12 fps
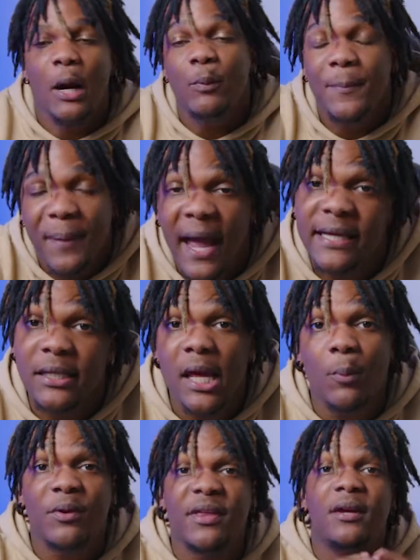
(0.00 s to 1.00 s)
I'll be back
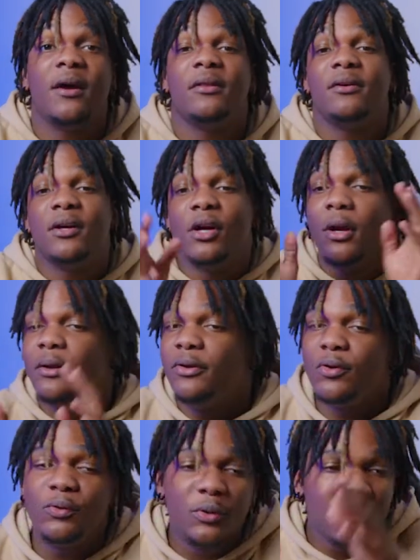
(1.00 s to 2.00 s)
again with another
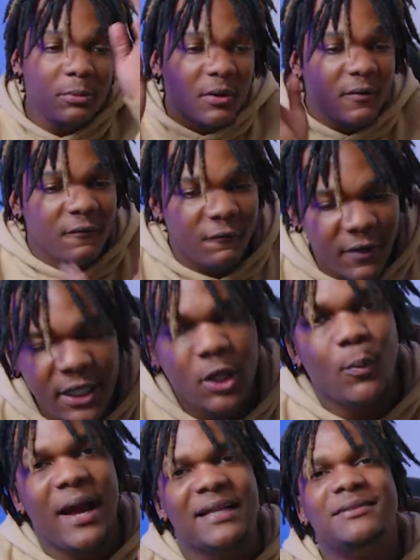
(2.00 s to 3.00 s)
YouTube
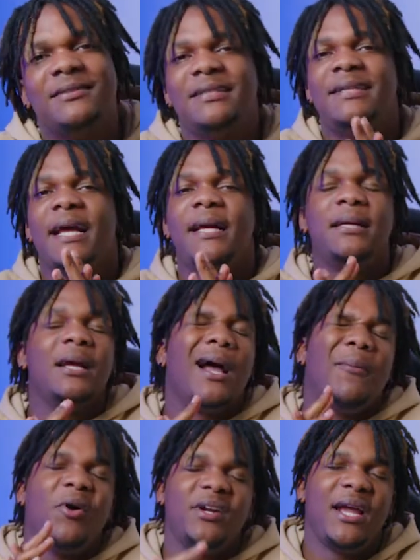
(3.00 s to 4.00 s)
video, and today
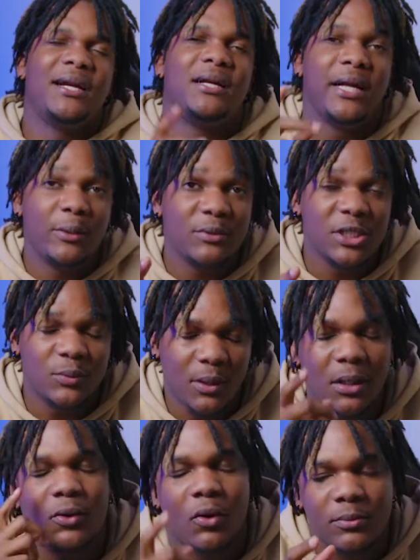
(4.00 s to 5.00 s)
I'm already kind of late with this
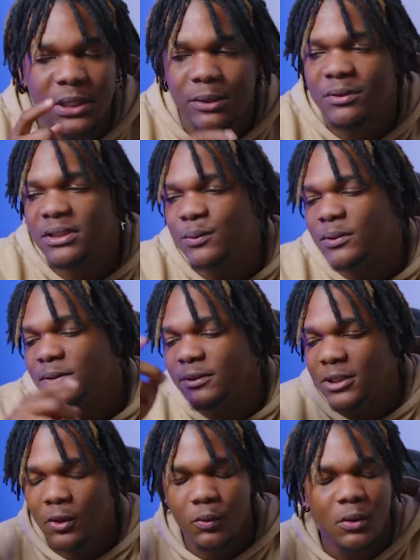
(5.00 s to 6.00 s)
one. I know I'm late with this one,
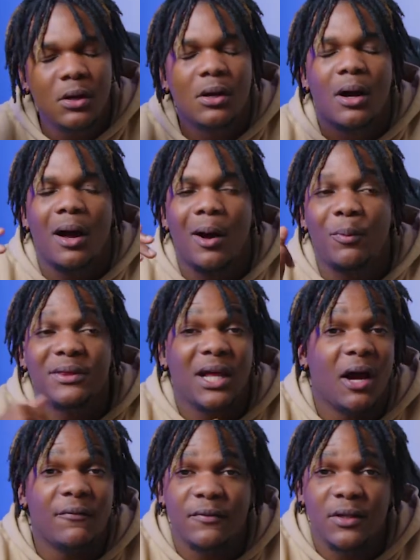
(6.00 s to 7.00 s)
so uh,
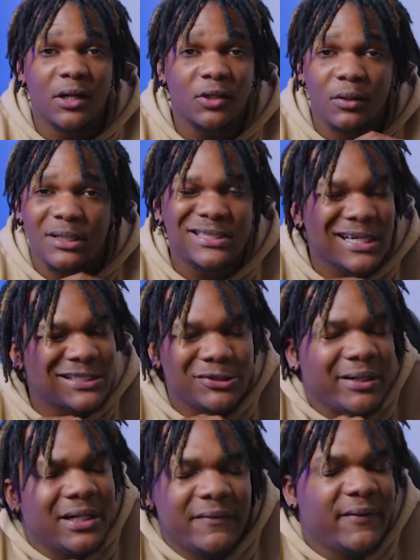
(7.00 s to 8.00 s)
without further ado, let's get
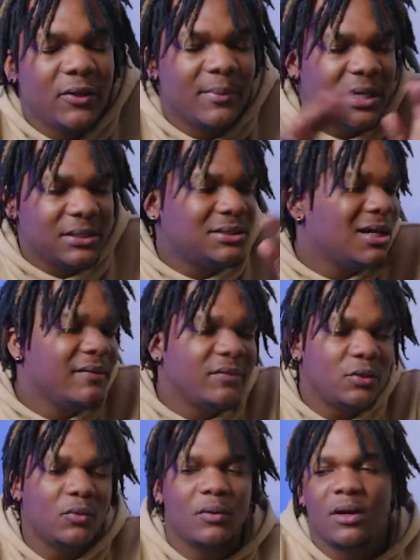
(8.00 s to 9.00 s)
straight into the video, man. Let's not
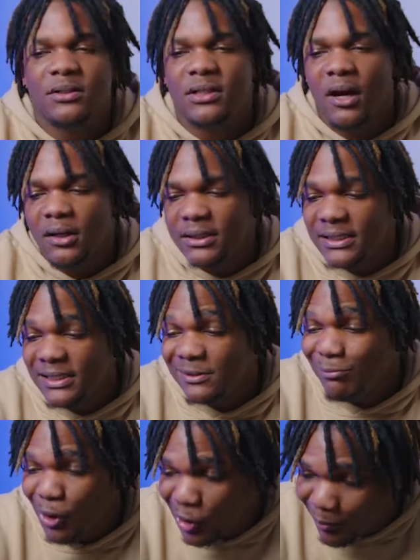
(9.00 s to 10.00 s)
even do no long talking. This is
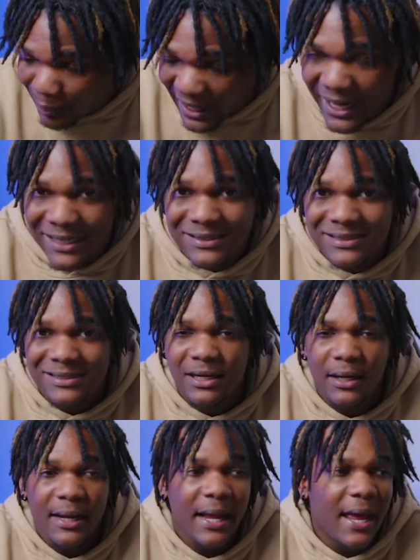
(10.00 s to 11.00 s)
Burna Bandz,
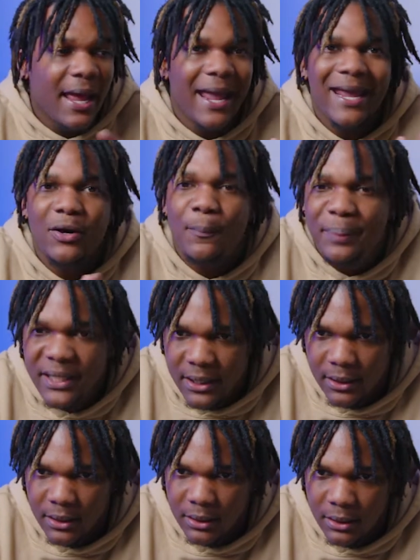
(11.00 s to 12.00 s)
A to
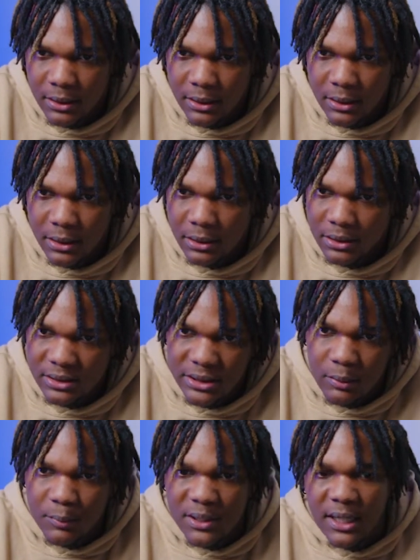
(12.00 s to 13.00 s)
B. Let's
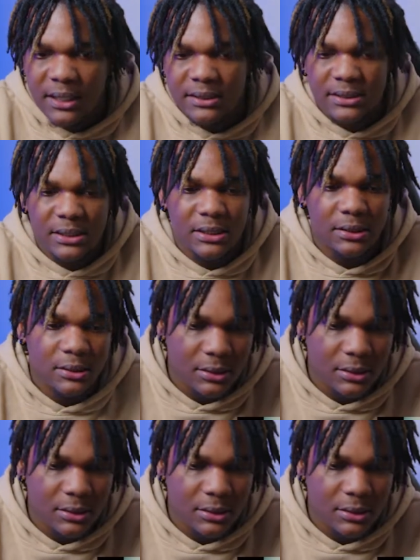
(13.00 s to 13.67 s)
see what we gotta see.